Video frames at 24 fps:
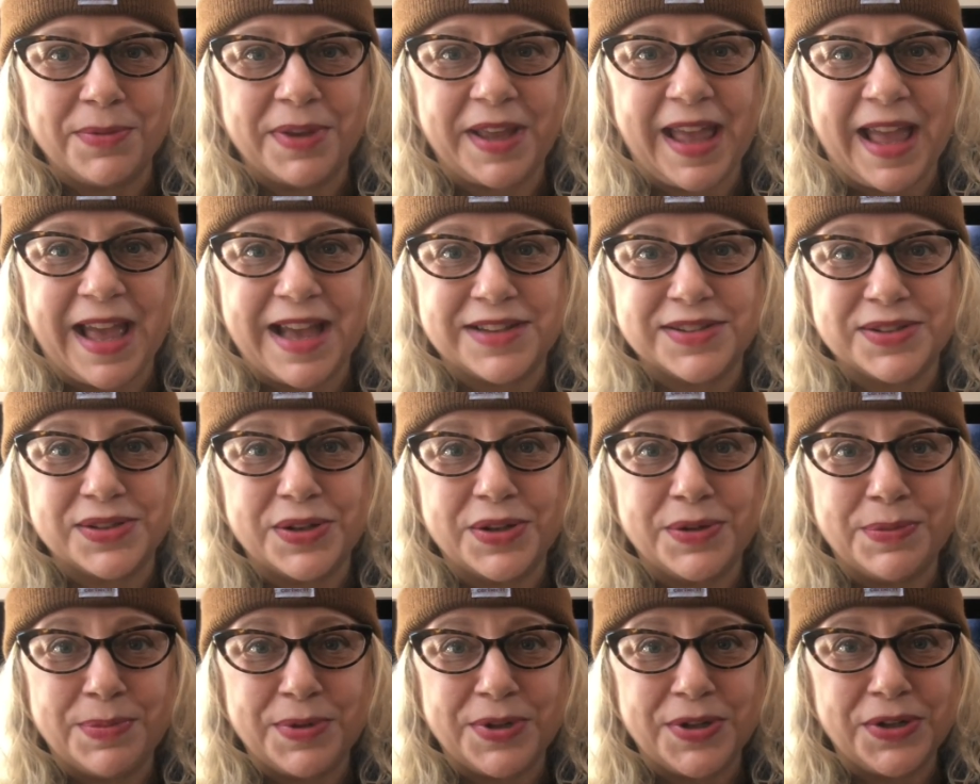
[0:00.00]

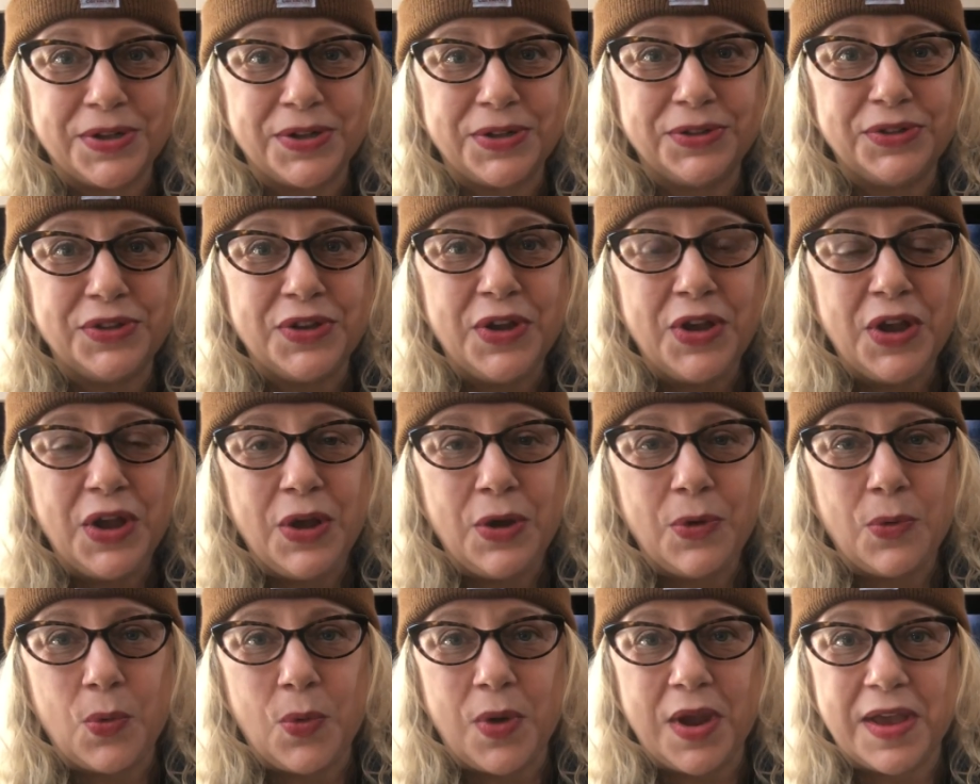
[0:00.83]
castle build
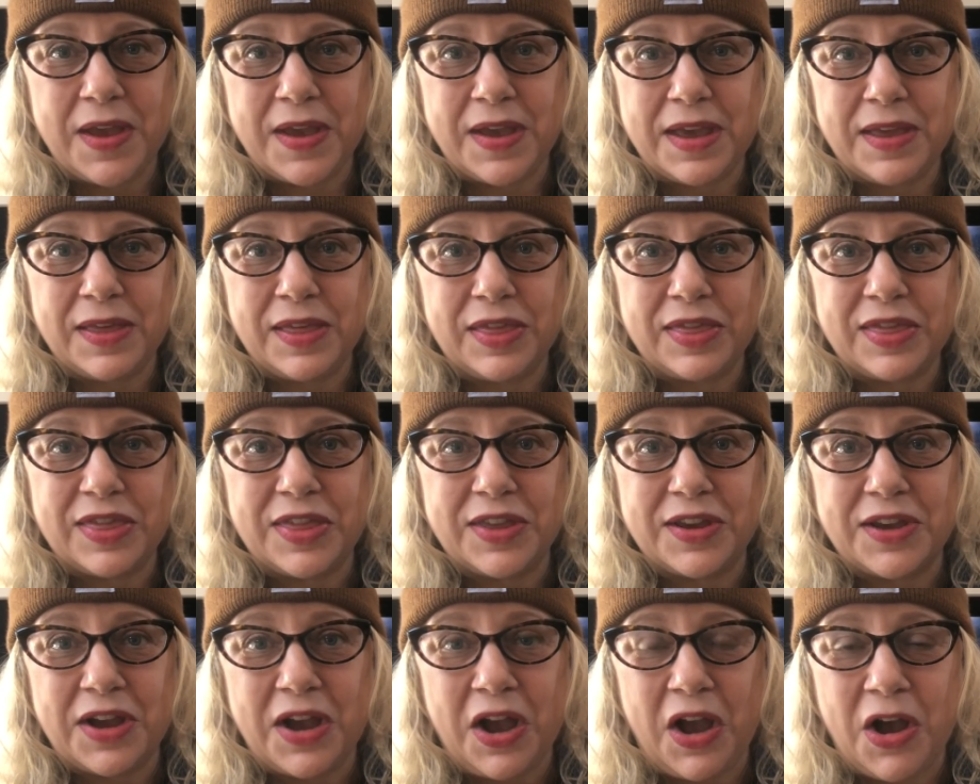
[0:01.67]
with
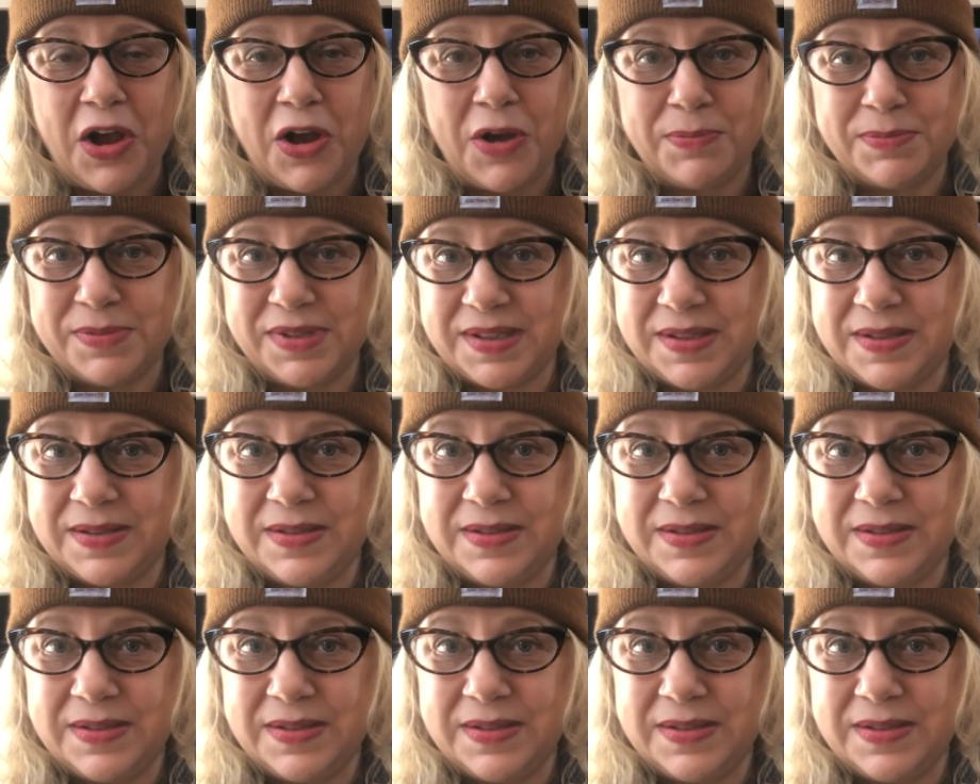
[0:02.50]
the um,